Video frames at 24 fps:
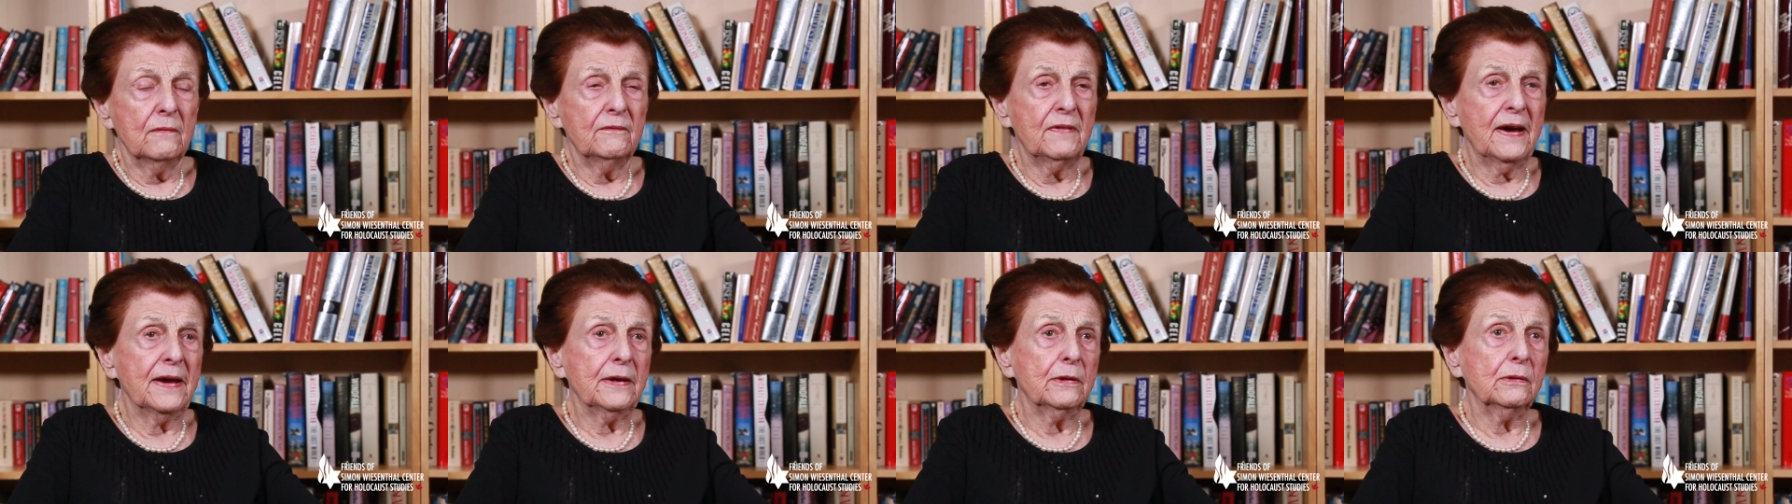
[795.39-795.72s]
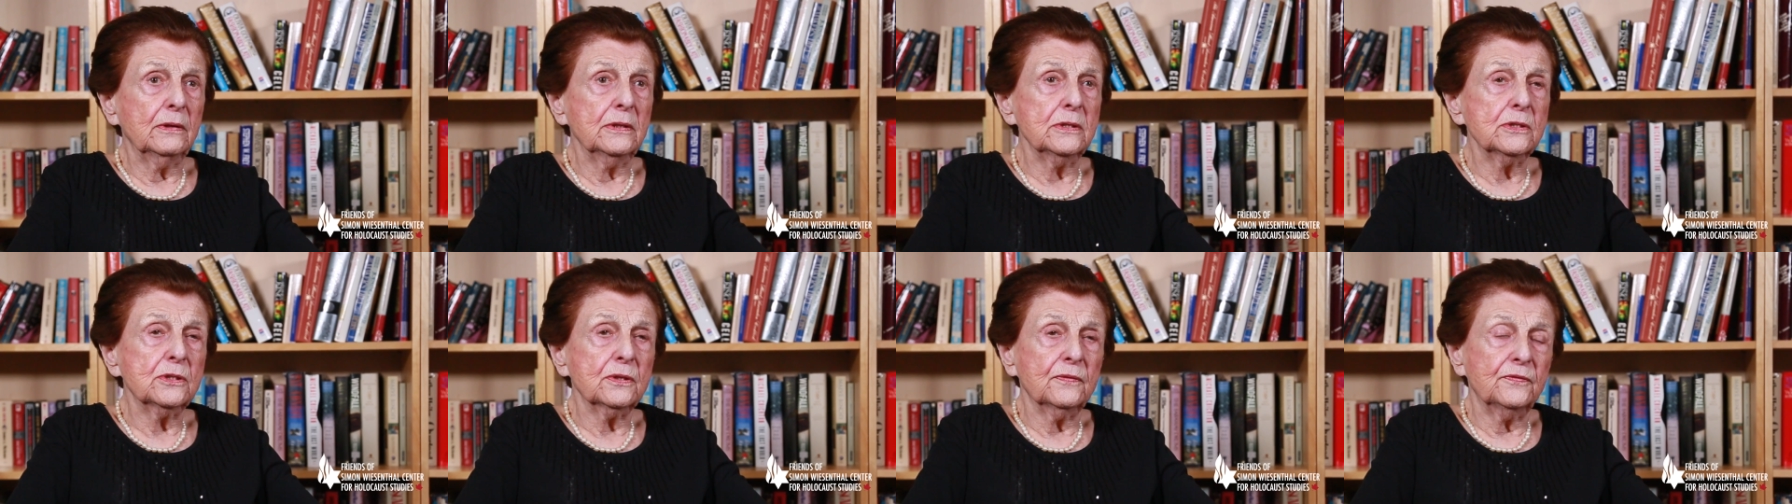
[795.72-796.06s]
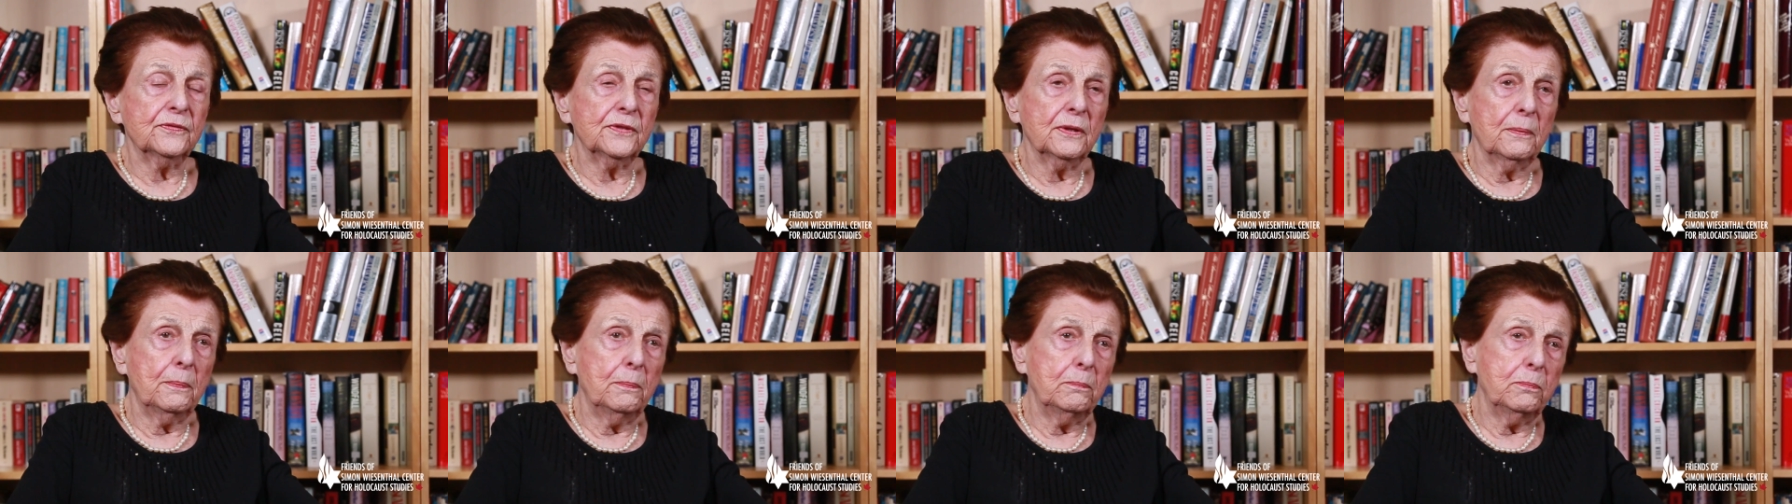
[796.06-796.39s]
violence
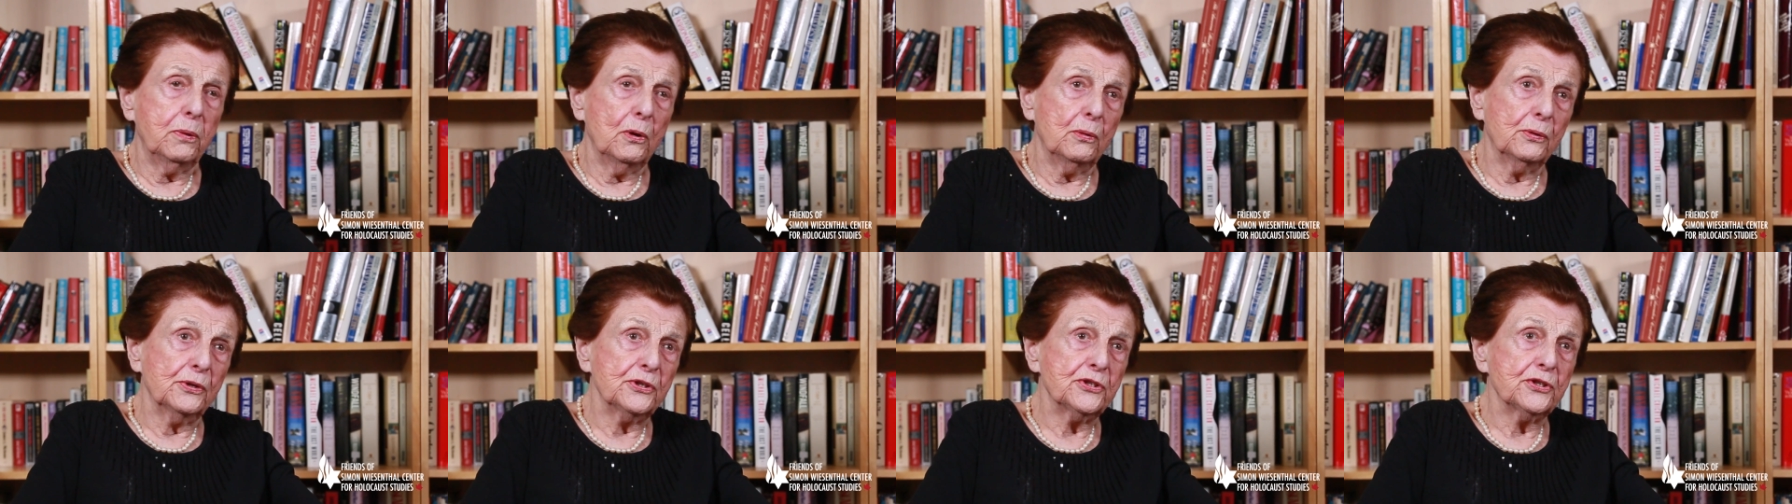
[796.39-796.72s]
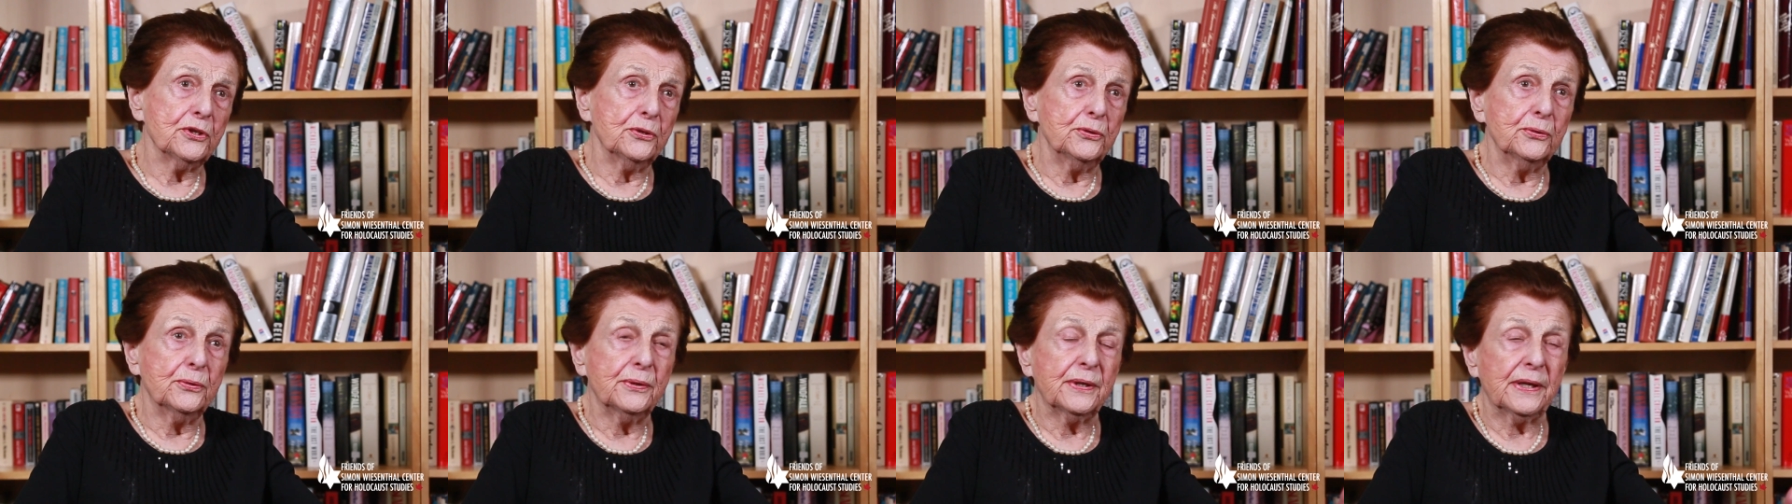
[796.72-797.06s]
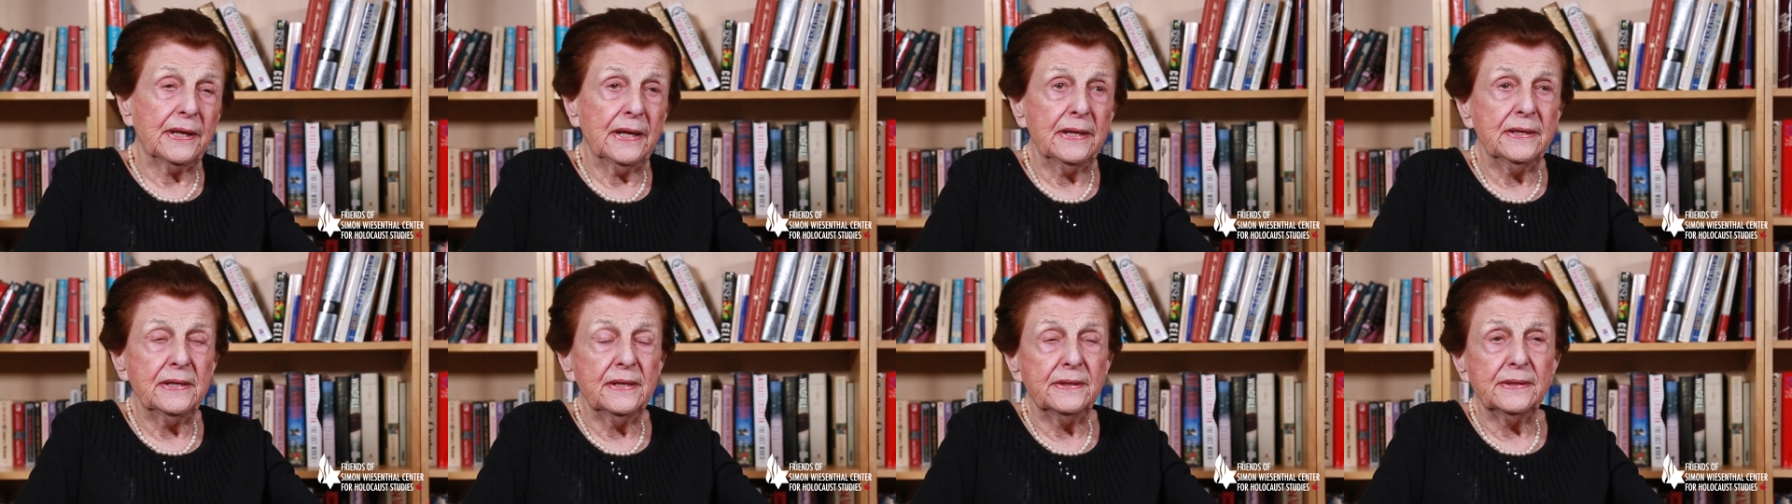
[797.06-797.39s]
of the Polish or
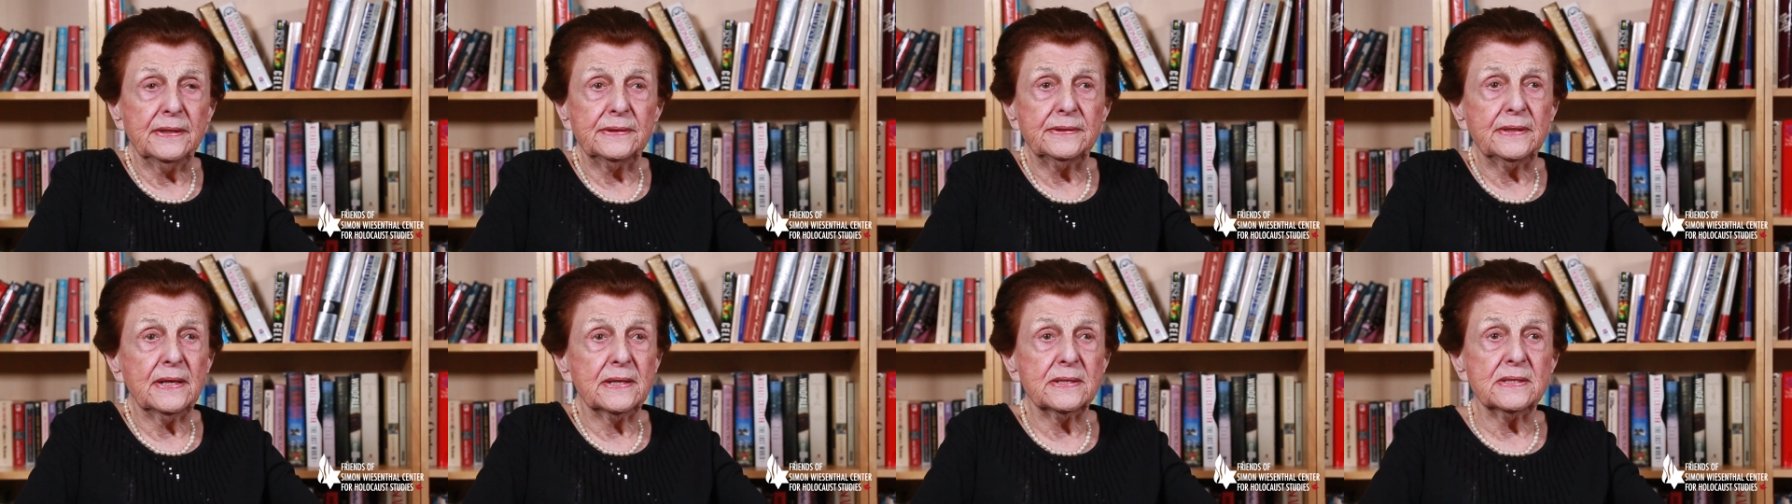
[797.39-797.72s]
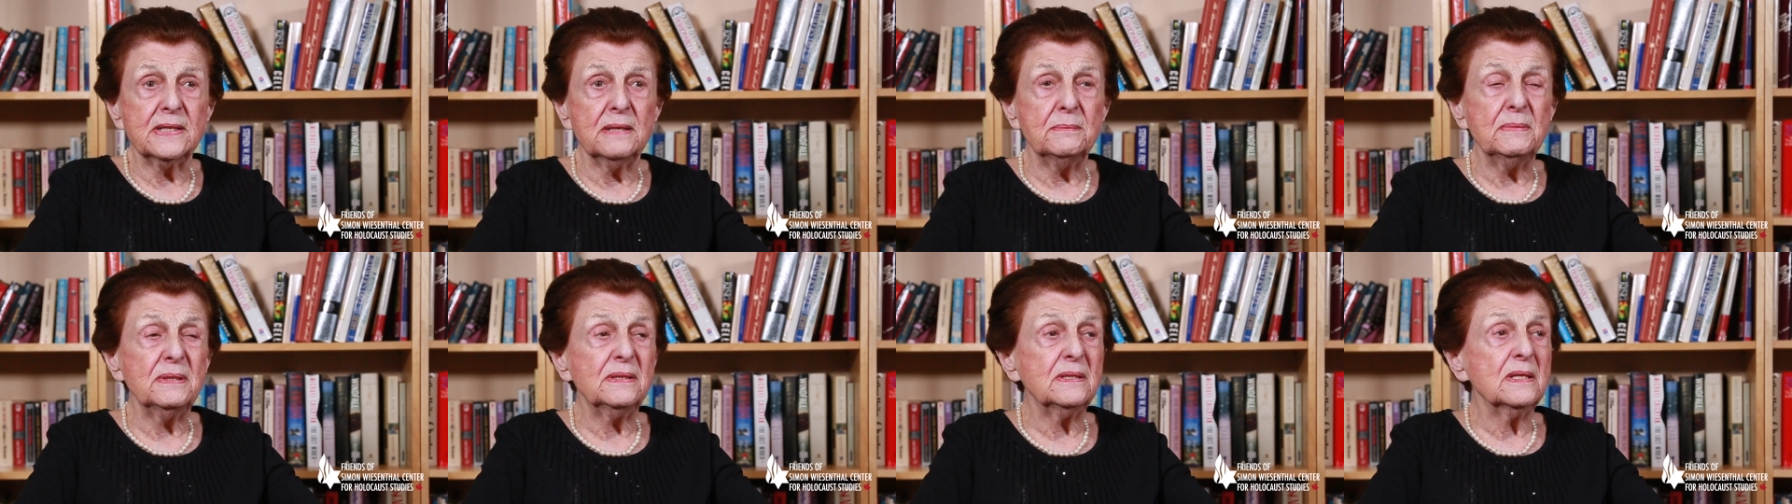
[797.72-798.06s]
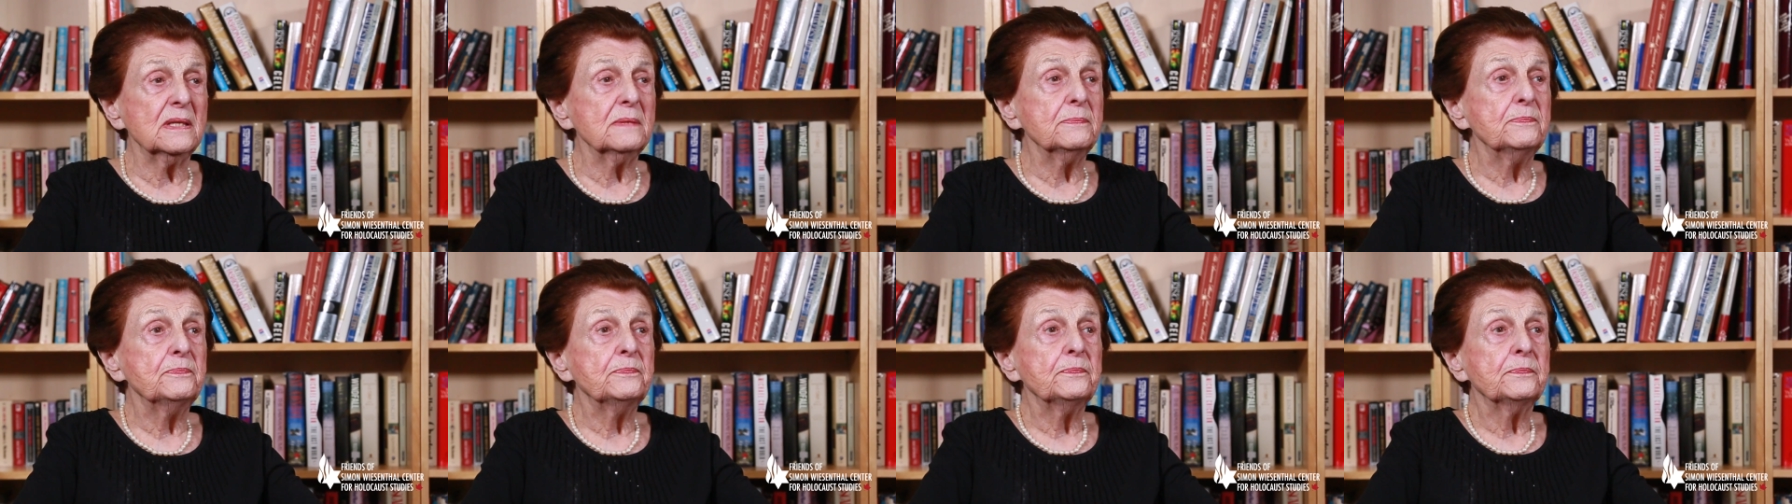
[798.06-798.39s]
Ukrainian
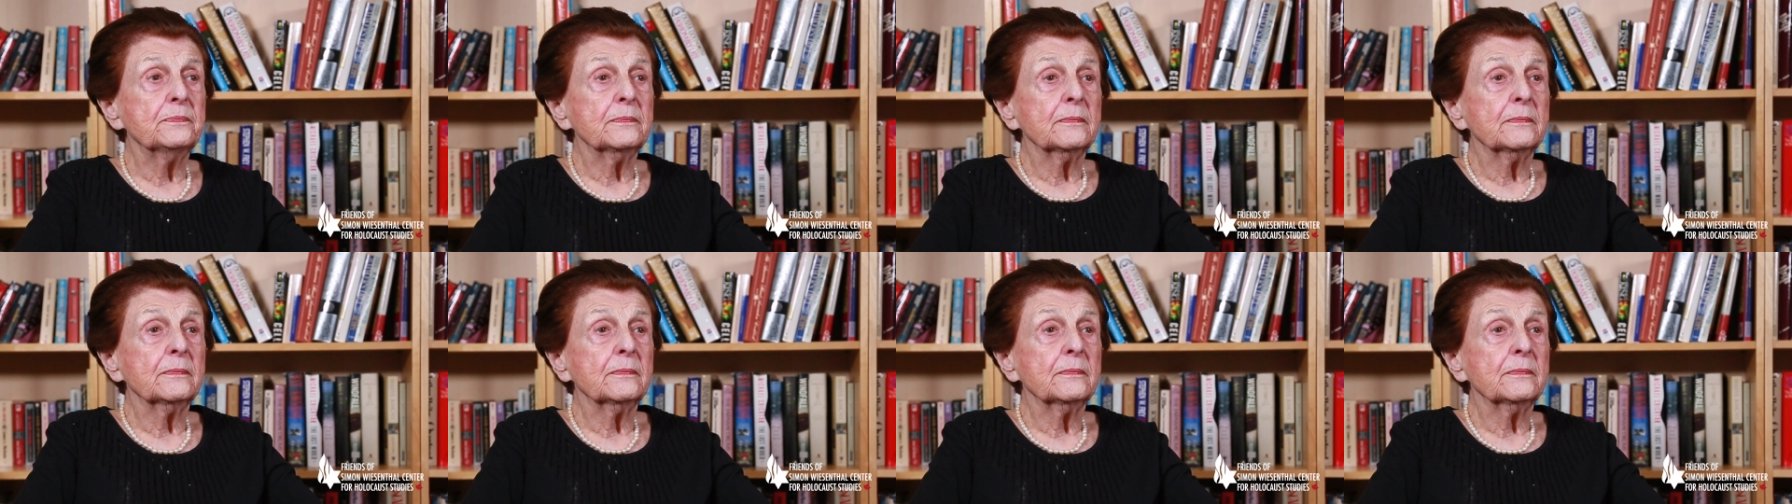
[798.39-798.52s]
anti-Semitism.